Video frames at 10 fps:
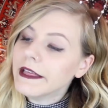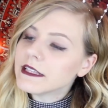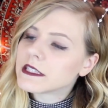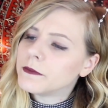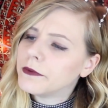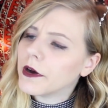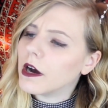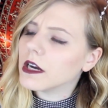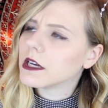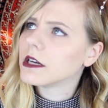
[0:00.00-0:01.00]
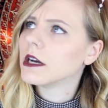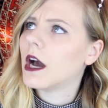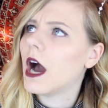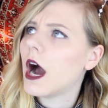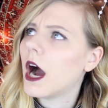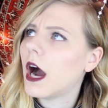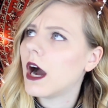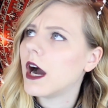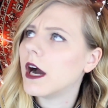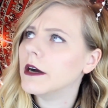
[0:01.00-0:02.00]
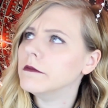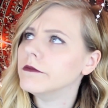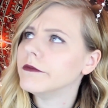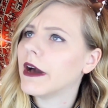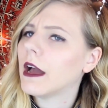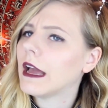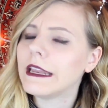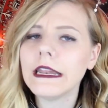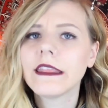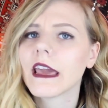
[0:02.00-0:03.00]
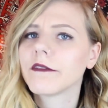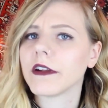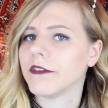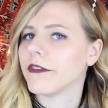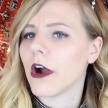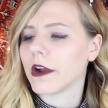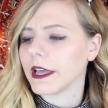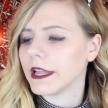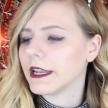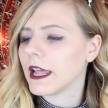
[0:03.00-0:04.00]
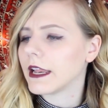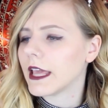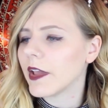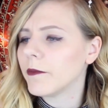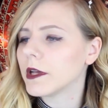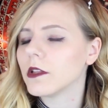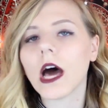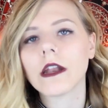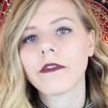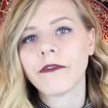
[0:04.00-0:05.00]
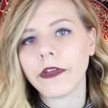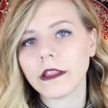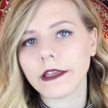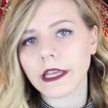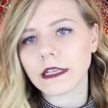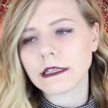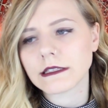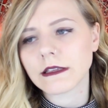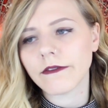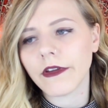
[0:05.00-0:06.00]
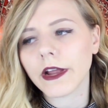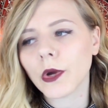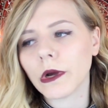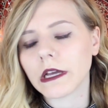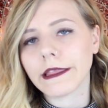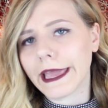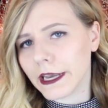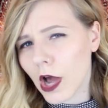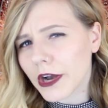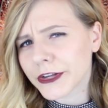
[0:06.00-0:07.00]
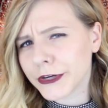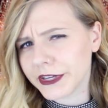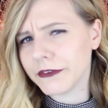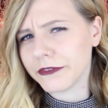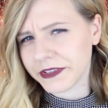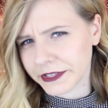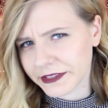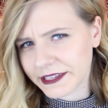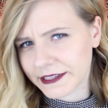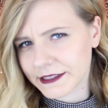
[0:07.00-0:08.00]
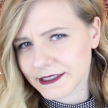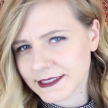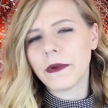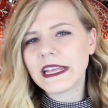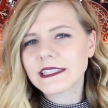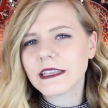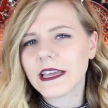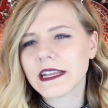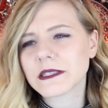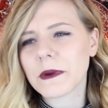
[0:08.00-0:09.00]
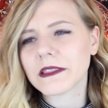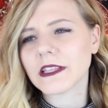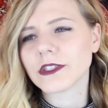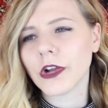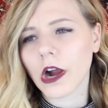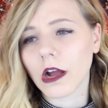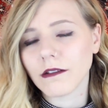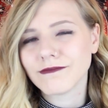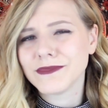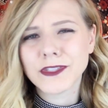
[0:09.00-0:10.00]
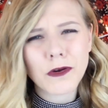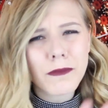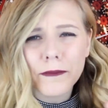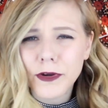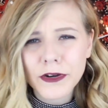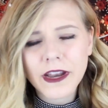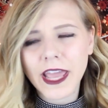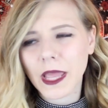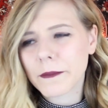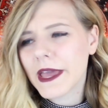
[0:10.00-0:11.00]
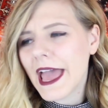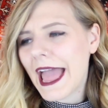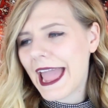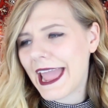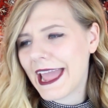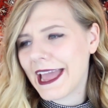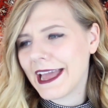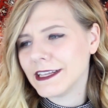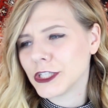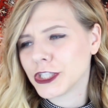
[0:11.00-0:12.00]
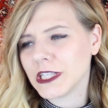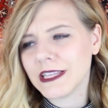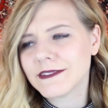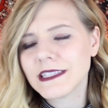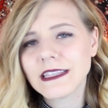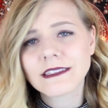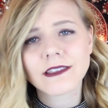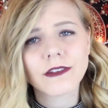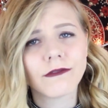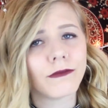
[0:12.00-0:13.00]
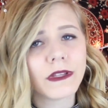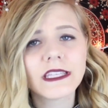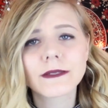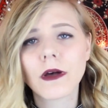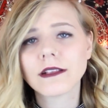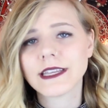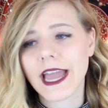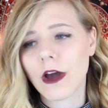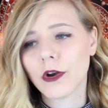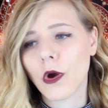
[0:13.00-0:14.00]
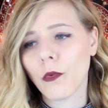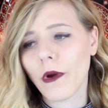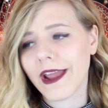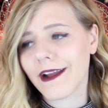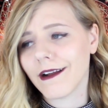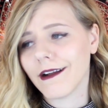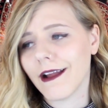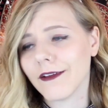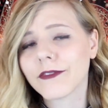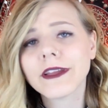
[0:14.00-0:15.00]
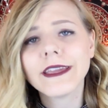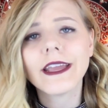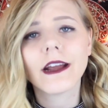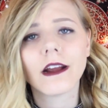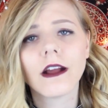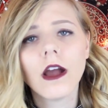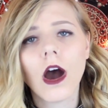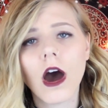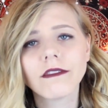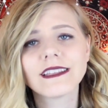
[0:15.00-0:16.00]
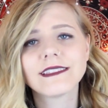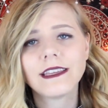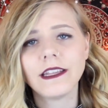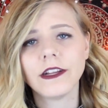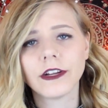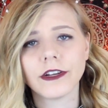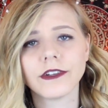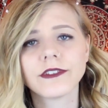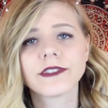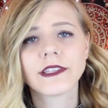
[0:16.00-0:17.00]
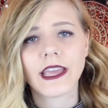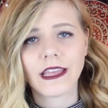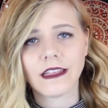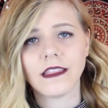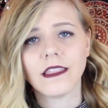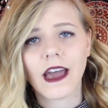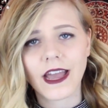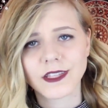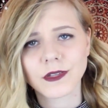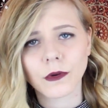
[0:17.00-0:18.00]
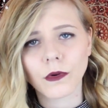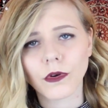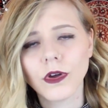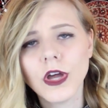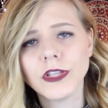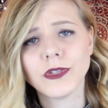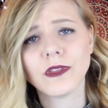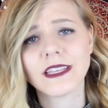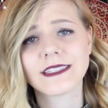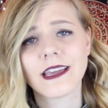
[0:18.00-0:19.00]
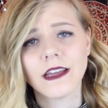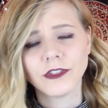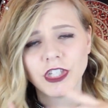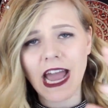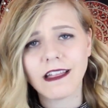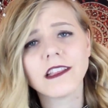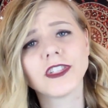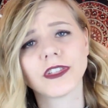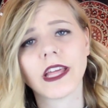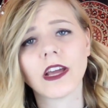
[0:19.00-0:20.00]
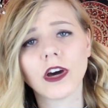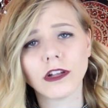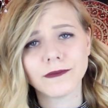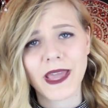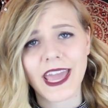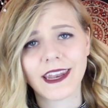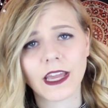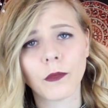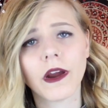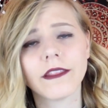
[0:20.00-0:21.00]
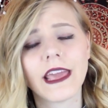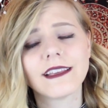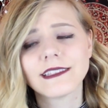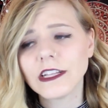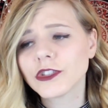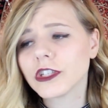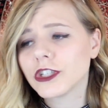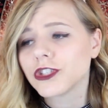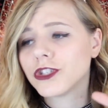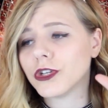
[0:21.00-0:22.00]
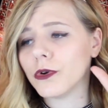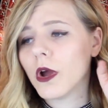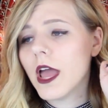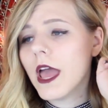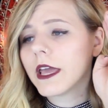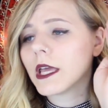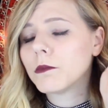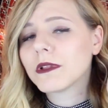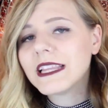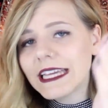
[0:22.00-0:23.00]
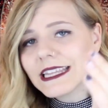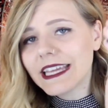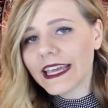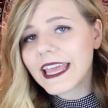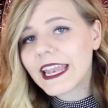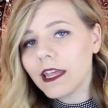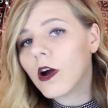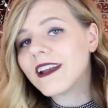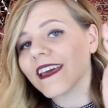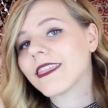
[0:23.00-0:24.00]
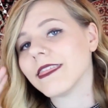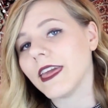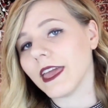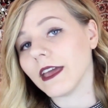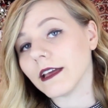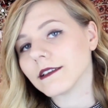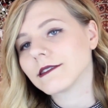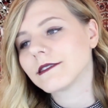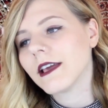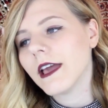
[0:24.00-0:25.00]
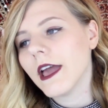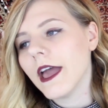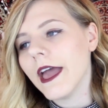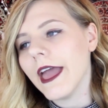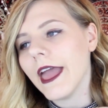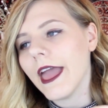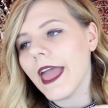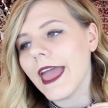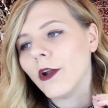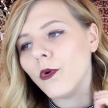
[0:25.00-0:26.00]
This book, I didn't get very far in it. It gave me a lot of feelings very quickly, and not good feelings. Basically, it's about this girl, don't remember her name, and she lives in this really small town where every year all the seniors in the high school do this challenge thing called Panic, where they essentially just do completely idiotic things, and